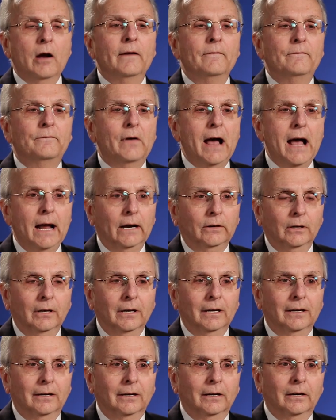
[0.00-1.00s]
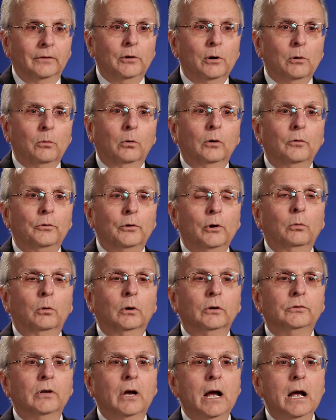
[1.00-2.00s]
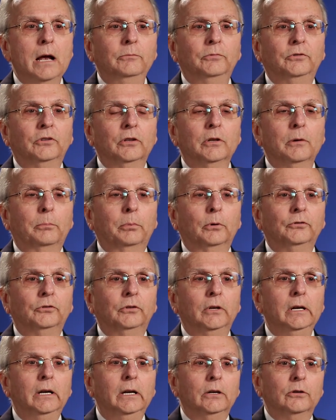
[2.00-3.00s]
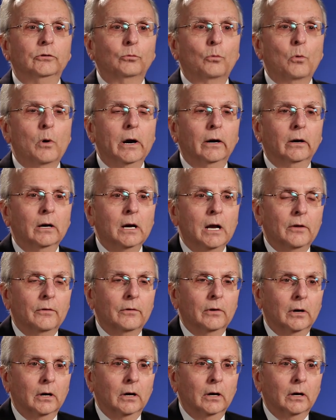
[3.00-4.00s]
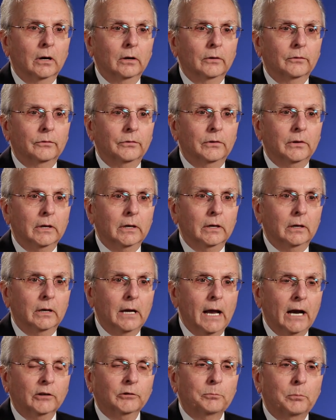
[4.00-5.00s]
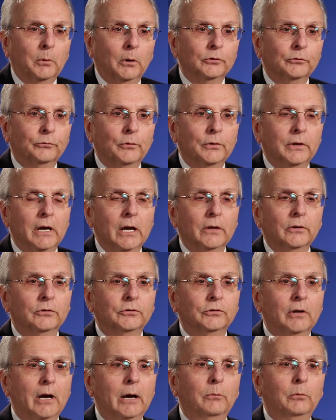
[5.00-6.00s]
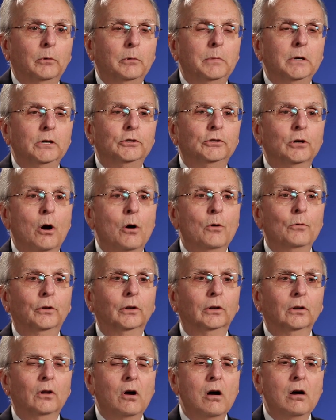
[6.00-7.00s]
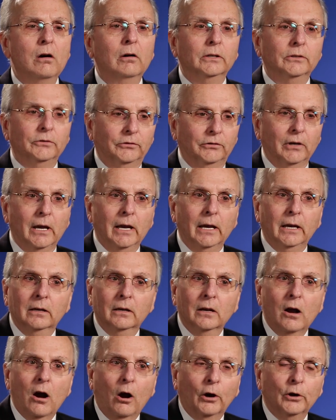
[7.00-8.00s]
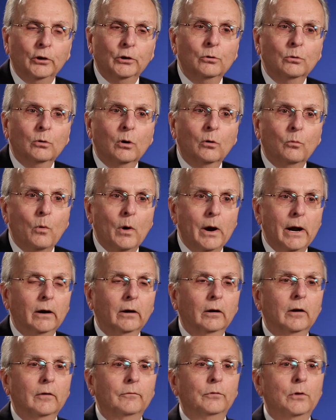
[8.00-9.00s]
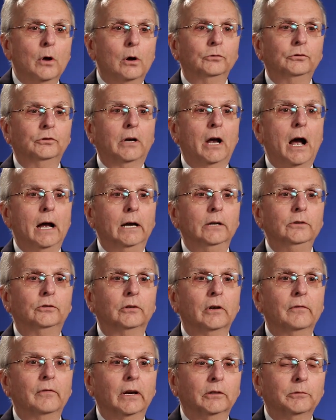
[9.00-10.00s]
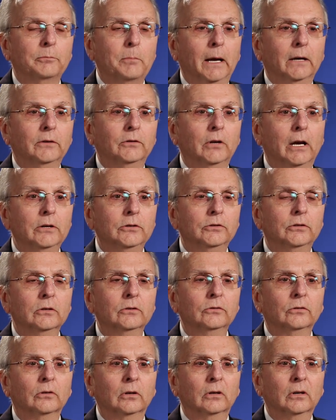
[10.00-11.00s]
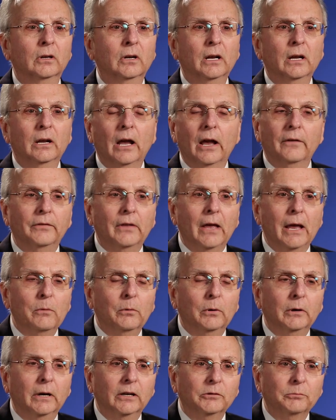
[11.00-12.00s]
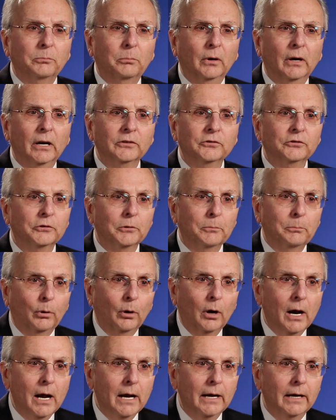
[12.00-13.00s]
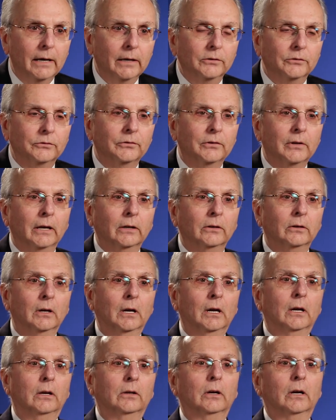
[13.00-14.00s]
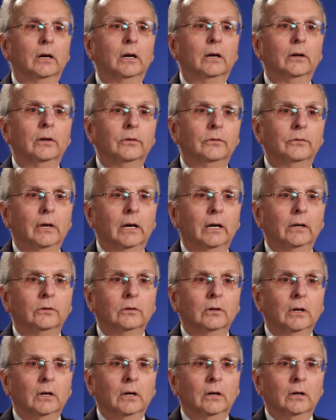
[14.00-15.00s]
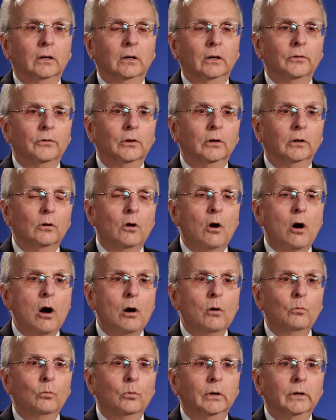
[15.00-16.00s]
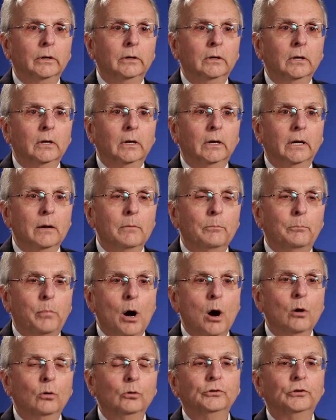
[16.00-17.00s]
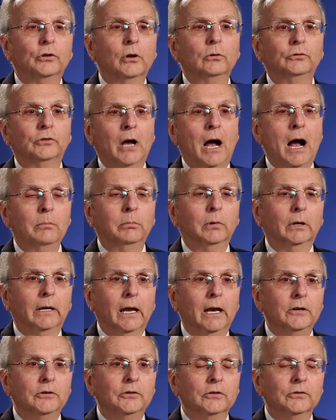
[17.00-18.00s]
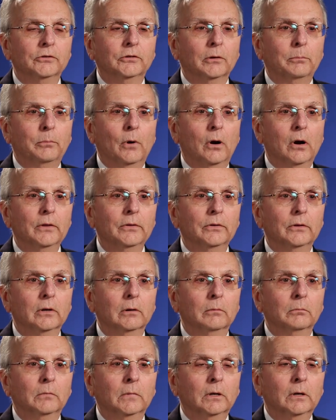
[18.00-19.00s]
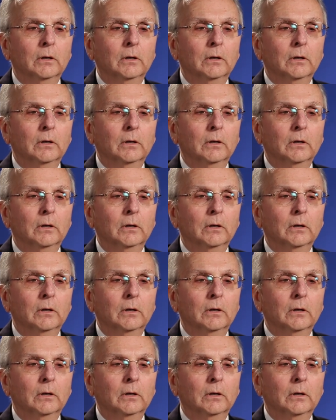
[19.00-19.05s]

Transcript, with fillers: in fact, uh, there, were, there were times in the proceedings where uh, the experts for the other side would be shown the law and say, Are you aware of those kinds of expectations? And, and they would express surprise that, uh, that uh, the law would impose those obligations upon them.